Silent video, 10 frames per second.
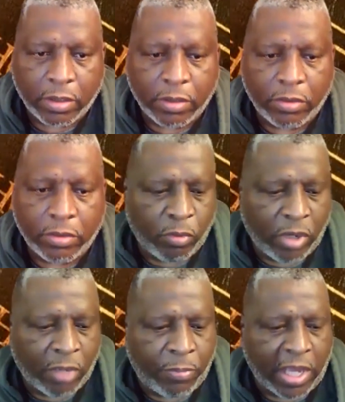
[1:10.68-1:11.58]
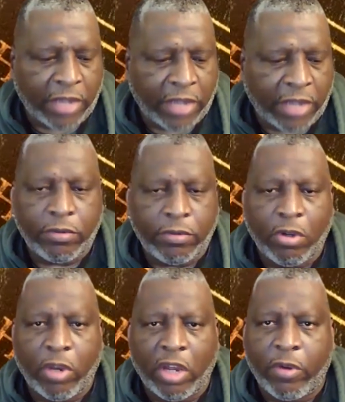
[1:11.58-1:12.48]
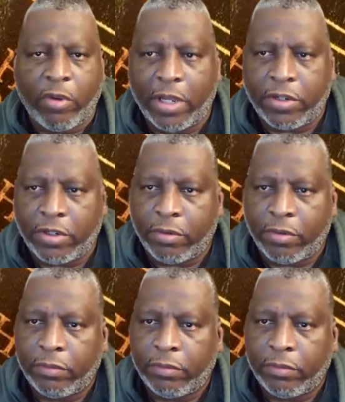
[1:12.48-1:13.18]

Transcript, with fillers: Doing well, Pastor. Doing well. What about you?